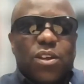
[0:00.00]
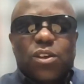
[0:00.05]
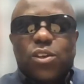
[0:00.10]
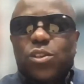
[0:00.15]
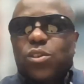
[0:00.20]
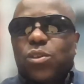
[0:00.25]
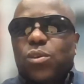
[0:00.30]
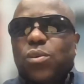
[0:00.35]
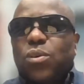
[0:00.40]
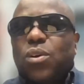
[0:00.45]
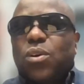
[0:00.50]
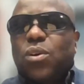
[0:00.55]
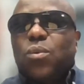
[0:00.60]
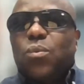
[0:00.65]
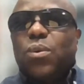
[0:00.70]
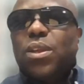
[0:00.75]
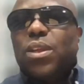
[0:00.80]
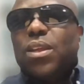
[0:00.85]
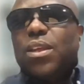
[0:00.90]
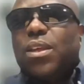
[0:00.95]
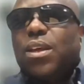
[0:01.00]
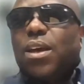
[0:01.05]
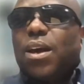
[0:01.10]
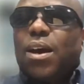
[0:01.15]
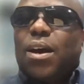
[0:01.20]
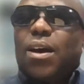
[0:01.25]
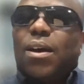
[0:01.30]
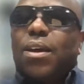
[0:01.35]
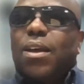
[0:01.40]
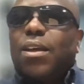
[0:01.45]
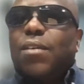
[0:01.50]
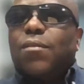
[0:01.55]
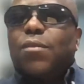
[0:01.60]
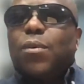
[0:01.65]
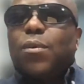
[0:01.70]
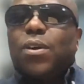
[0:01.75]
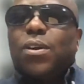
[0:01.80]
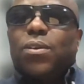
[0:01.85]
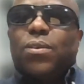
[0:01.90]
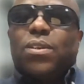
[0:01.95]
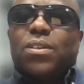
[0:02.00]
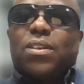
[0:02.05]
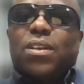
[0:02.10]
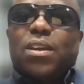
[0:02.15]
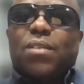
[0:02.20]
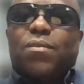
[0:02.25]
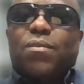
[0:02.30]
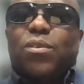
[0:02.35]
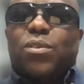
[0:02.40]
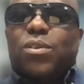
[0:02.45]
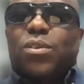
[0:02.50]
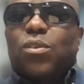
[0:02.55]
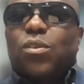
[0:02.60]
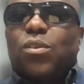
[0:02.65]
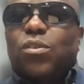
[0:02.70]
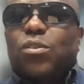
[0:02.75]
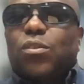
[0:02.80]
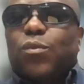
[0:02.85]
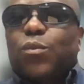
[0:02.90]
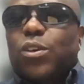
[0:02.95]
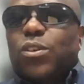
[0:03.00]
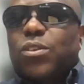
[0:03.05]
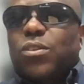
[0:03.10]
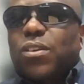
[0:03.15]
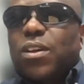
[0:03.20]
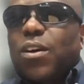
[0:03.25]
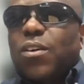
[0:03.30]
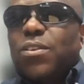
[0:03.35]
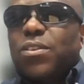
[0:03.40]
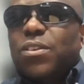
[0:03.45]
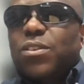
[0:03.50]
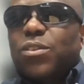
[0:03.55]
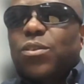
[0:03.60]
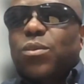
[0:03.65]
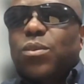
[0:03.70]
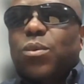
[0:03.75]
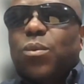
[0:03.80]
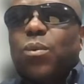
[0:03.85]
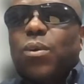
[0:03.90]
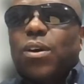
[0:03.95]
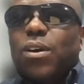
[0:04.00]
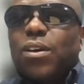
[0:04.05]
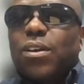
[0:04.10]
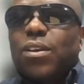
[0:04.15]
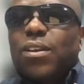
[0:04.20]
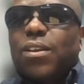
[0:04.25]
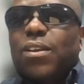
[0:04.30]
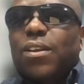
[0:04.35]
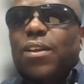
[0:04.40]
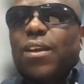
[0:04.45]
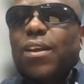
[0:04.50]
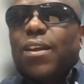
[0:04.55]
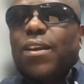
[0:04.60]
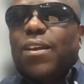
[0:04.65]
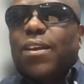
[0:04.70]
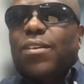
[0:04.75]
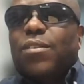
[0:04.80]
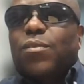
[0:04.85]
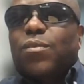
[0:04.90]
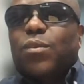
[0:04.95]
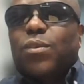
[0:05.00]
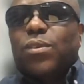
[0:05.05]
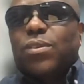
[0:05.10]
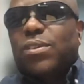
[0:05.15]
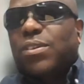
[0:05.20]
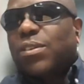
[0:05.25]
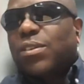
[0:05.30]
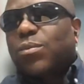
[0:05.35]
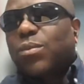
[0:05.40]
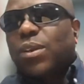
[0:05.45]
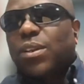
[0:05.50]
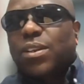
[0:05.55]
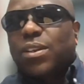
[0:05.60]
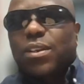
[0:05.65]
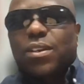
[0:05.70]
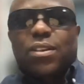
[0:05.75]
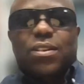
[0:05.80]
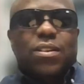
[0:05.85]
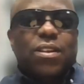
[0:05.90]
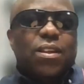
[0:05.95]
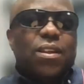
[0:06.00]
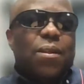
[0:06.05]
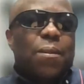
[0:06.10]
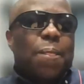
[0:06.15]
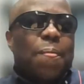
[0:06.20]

So everyone who is here, I've got lots of questions. How is this going to work? And of course, it's quite easy.